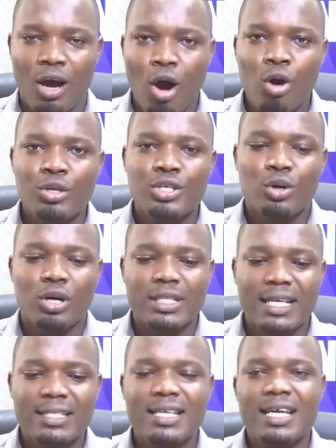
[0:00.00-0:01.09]
Also,
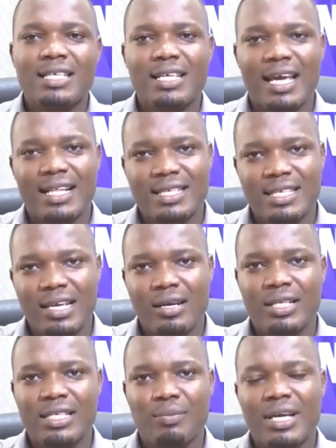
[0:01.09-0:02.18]
authentication and
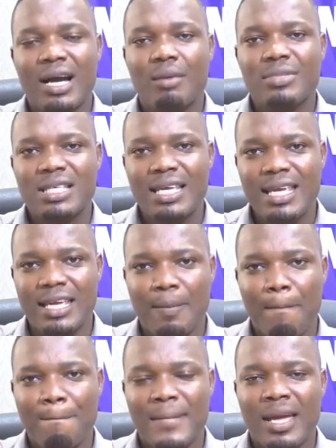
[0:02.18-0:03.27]
security becomes key,
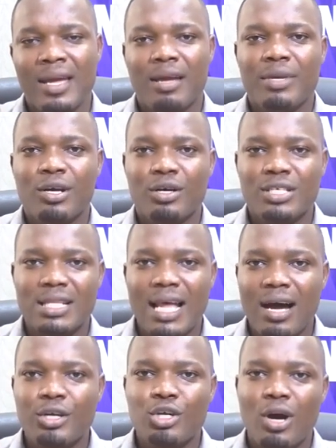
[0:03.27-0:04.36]
because
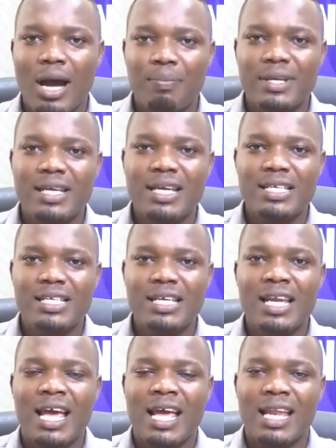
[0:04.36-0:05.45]
now your
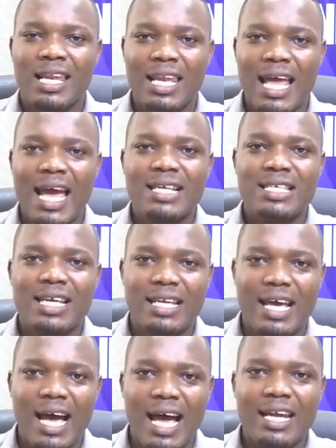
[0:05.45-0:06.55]
application lies in
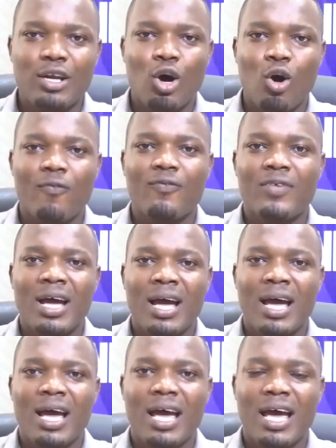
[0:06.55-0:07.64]
the hand of
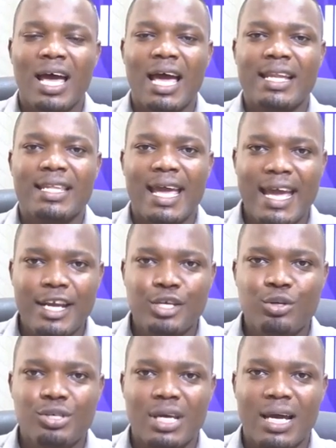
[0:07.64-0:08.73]
the end
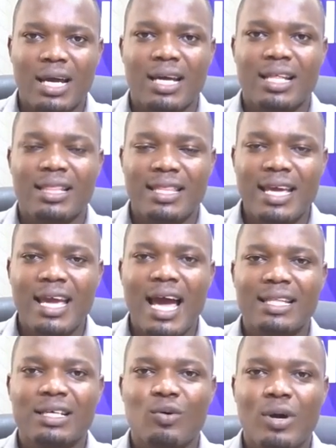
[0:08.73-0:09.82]
user. They
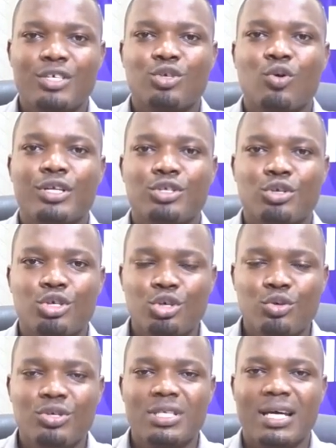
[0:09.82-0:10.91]
are the ones going to
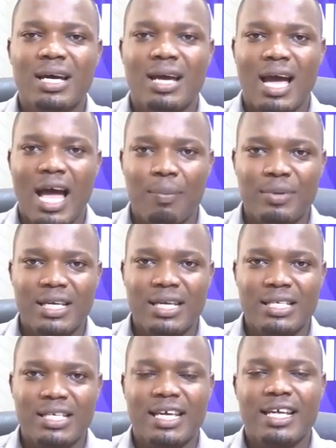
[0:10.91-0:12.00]
use the
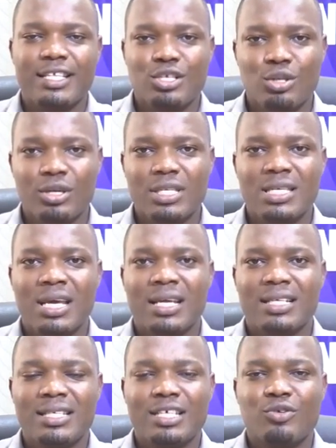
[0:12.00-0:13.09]
application. It's not
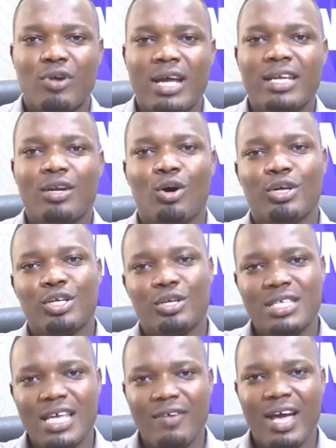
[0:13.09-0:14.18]
just running on your
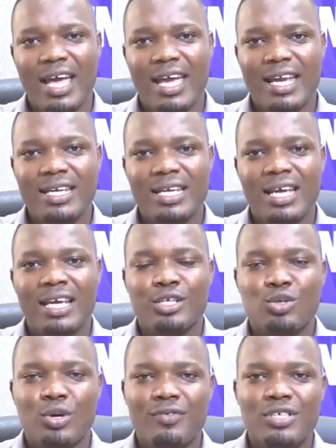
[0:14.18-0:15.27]
server end.
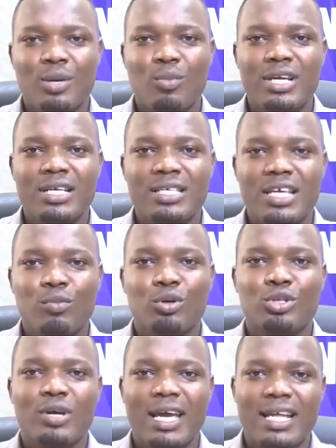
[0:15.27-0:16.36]
So if somebody is
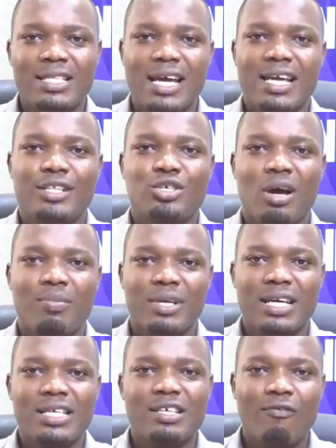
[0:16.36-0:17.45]
able to enter into your
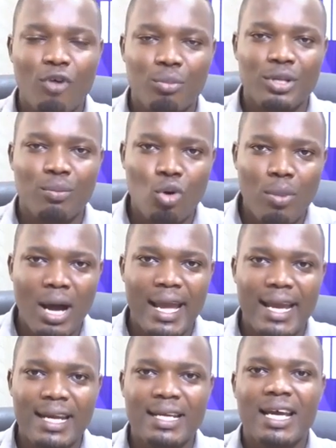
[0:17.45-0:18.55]
application from the mobile
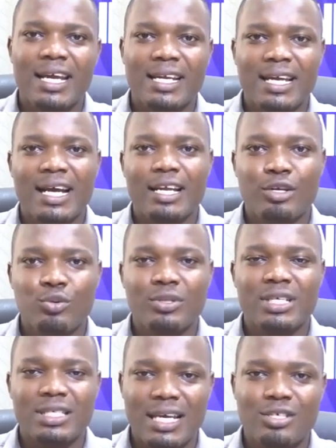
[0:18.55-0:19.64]
end, they can do
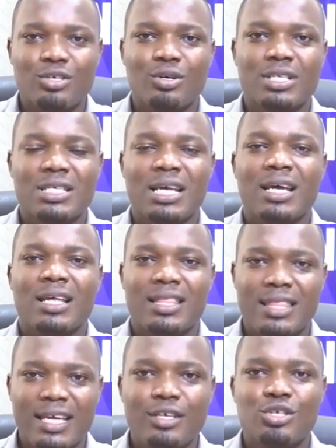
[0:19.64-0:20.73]
disastrous
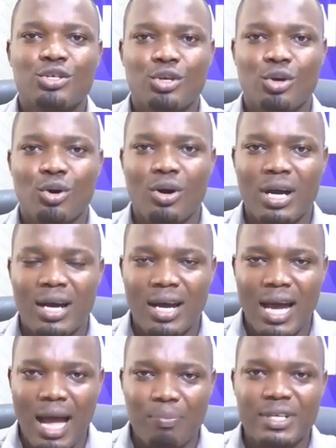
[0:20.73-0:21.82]
things to your
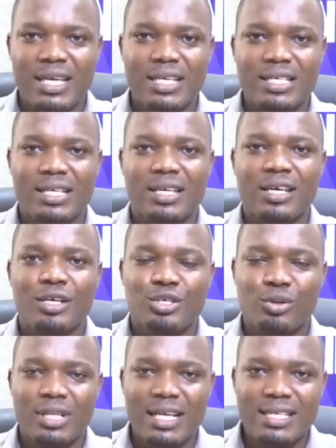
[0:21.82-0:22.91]
application.
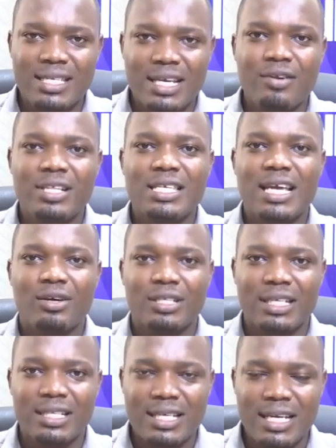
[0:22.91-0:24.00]
So then security and
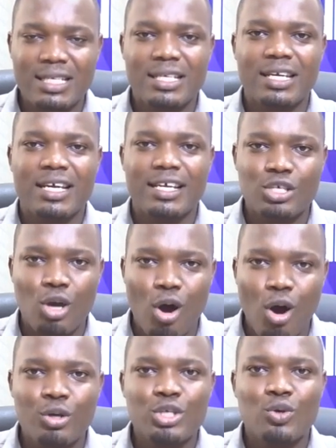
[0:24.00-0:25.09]
authentication is
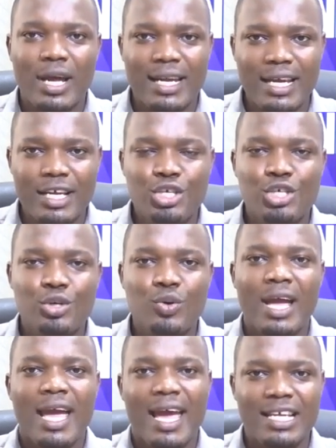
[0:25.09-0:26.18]
also an issue
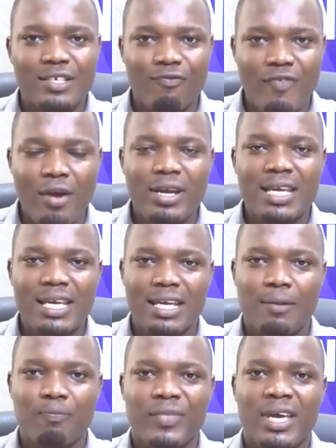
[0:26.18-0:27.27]
and is very key.